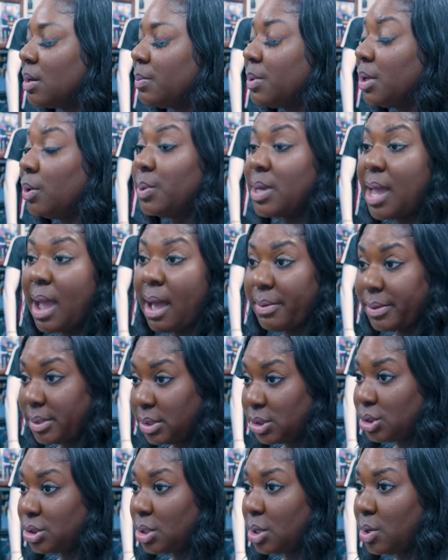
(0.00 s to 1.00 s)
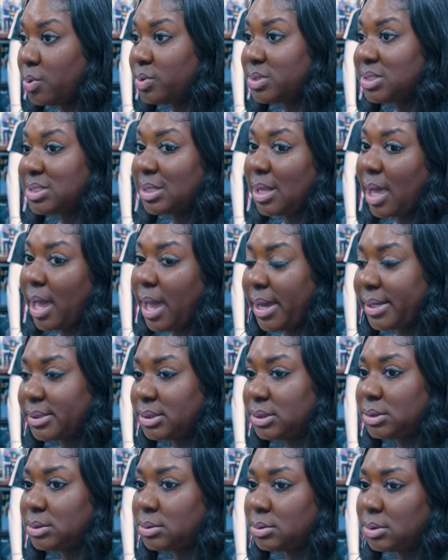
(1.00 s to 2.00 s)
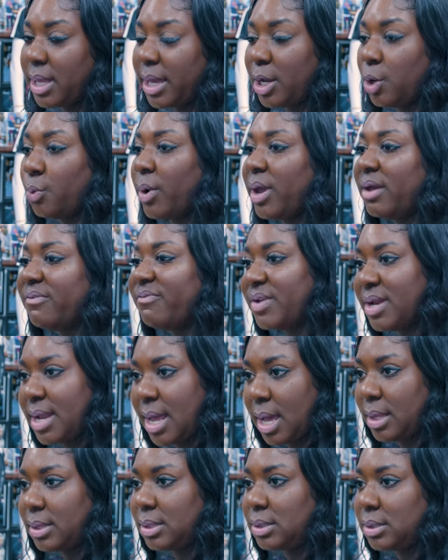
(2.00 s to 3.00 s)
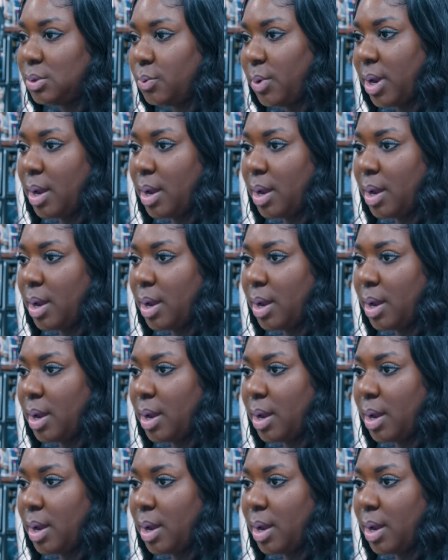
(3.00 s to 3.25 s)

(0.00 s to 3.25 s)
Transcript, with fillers: was going to be a reality show / like grand finale,